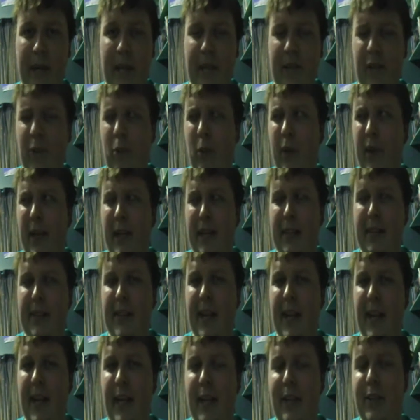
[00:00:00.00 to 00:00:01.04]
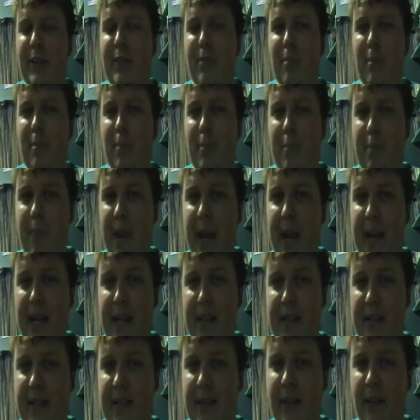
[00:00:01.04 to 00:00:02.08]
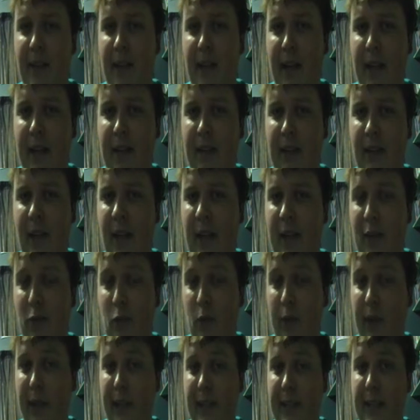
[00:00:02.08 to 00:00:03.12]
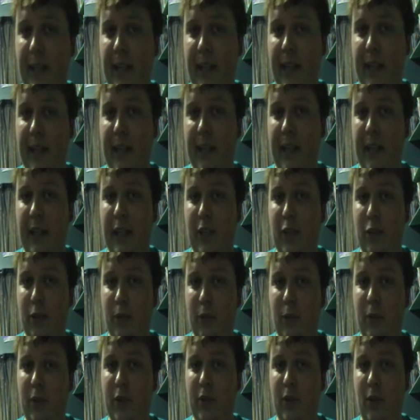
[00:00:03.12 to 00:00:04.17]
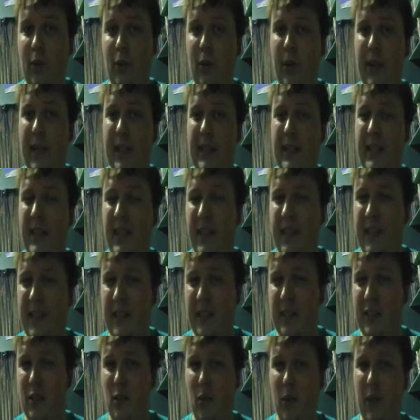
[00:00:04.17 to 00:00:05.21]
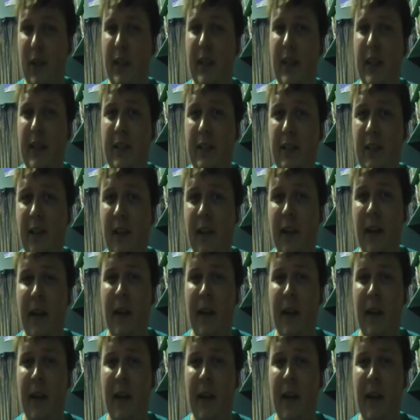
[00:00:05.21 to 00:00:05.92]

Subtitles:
is what it says. Based. It's not really telling a true story. It's telling a story that's